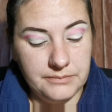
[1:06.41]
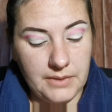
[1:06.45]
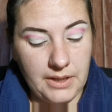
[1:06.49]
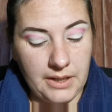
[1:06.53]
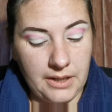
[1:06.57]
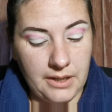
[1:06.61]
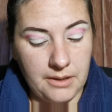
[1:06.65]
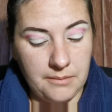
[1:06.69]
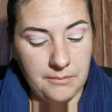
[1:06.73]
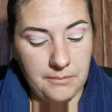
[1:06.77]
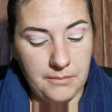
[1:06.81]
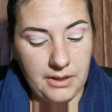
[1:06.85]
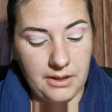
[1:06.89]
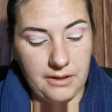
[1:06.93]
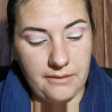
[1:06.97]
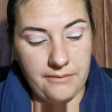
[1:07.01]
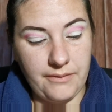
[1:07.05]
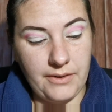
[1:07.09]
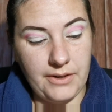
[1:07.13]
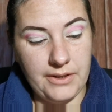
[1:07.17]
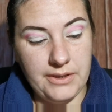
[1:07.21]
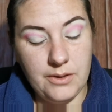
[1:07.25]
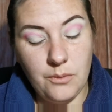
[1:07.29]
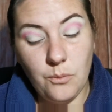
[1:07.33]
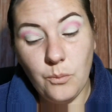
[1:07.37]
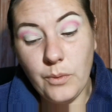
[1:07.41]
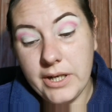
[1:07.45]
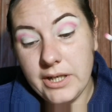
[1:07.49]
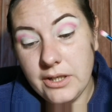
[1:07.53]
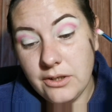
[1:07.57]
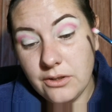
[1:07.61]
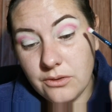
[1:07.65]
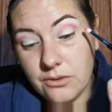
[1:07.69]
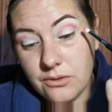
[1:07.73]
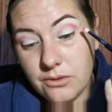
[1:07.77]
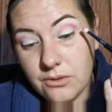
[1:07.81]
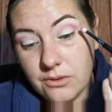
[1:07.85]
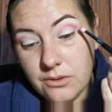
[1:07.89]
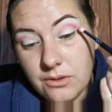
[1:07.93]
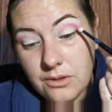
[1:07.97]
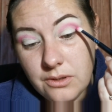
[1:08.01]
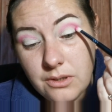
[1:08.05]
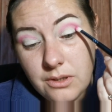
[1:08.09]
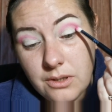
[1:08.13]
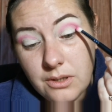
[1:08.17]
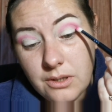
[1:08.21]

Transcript: I find that when you're